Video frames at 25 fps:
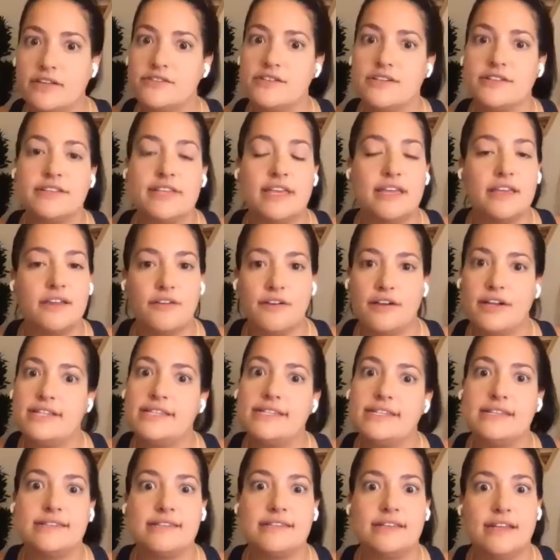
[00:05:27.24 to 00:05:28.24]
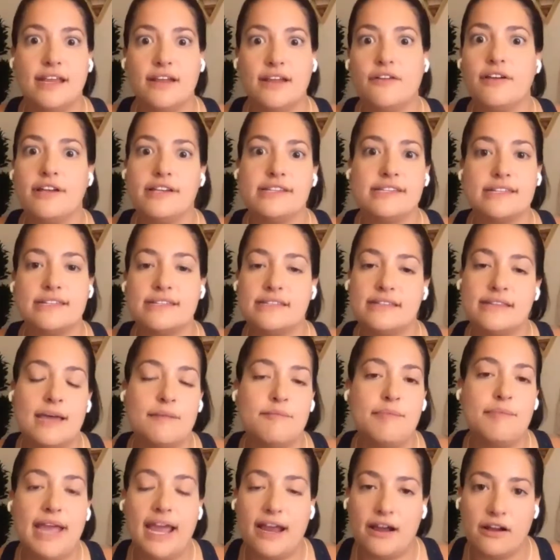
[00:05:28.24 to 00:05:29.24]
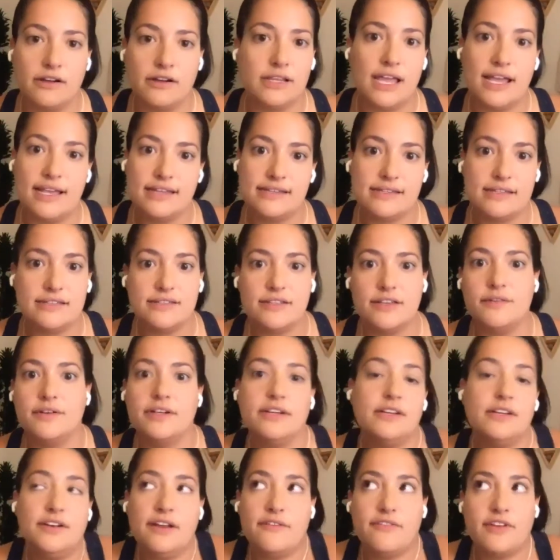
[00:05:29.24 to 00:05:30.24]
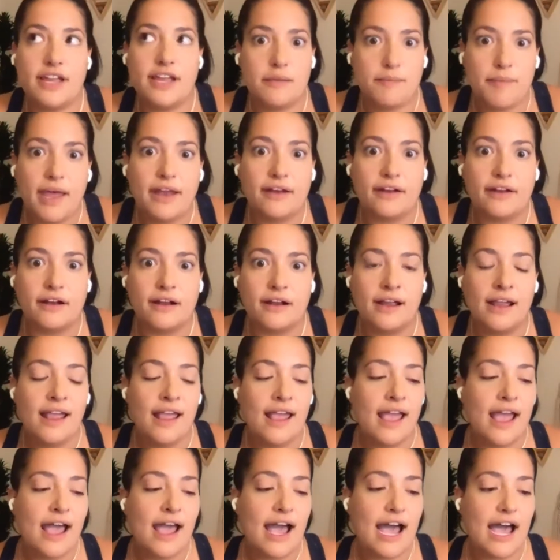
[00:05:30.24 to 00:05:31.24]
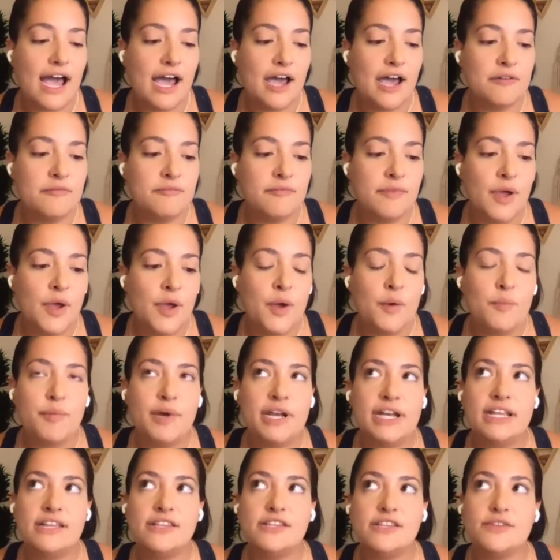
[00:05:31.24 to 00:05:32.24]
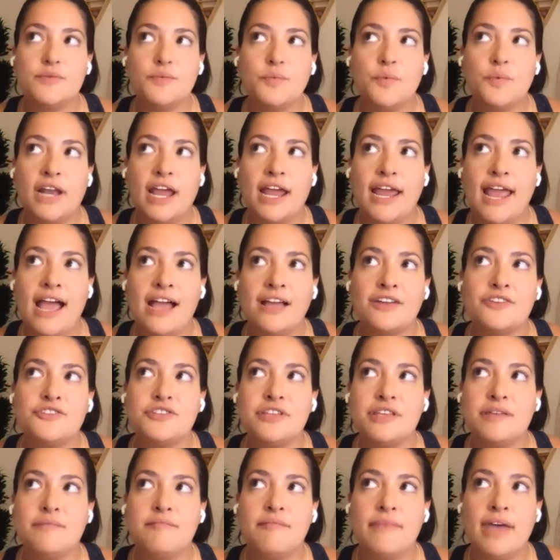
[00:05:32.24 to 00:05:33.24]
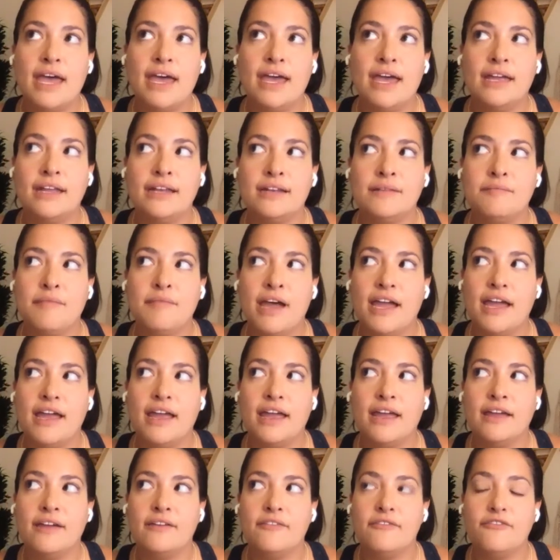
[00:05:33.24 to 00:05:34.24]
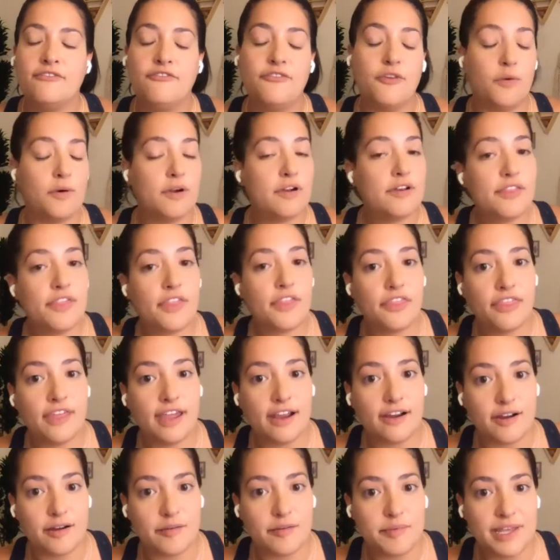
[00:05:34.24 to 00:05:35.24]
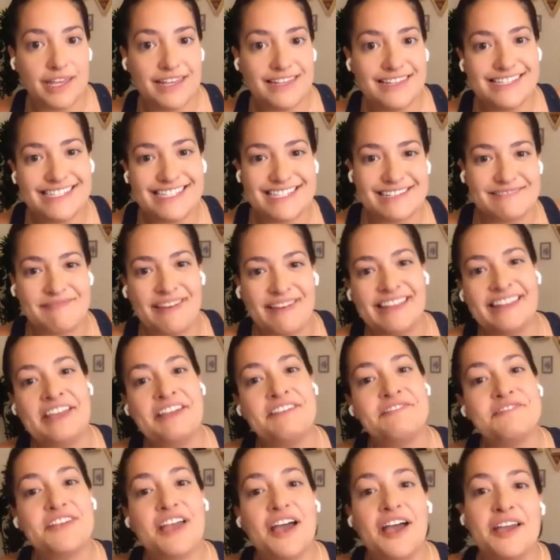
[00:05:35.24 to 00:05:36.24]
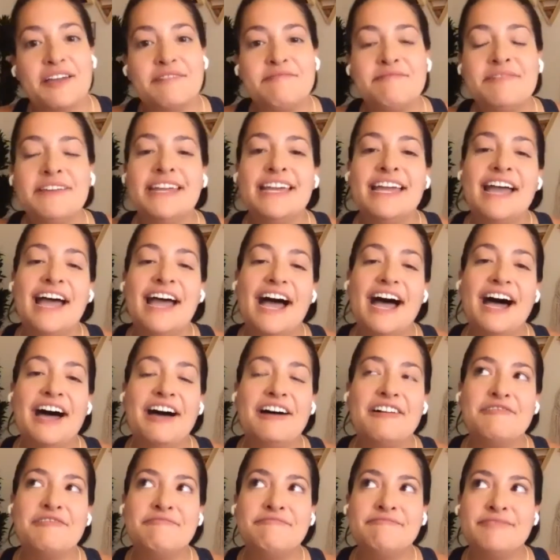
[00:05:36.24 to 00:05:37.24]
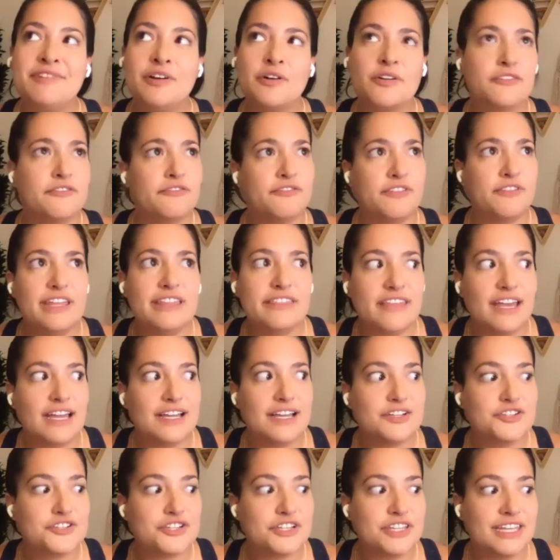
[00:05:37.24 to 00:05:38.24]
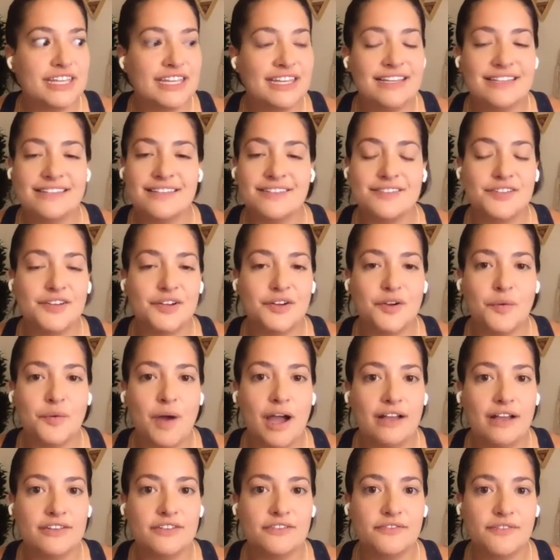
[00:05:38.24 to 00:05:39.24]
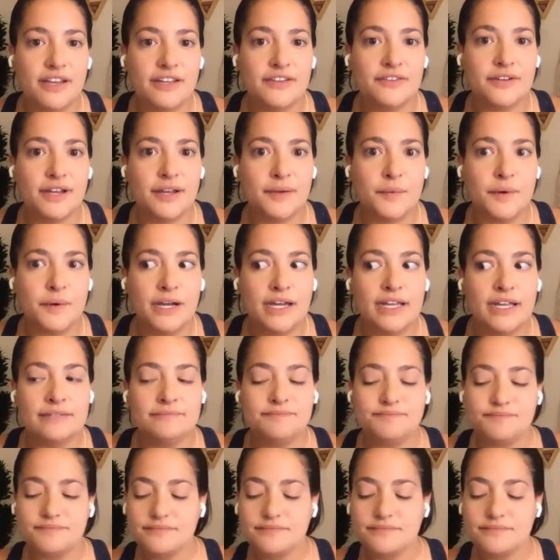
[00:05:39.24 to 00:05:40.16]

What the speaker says: just increases and increases, and paralyzes you and you never get better. But it's when I actually met my fourth therapist in my lifetime, or fifth actually, because it took a while to find the right one.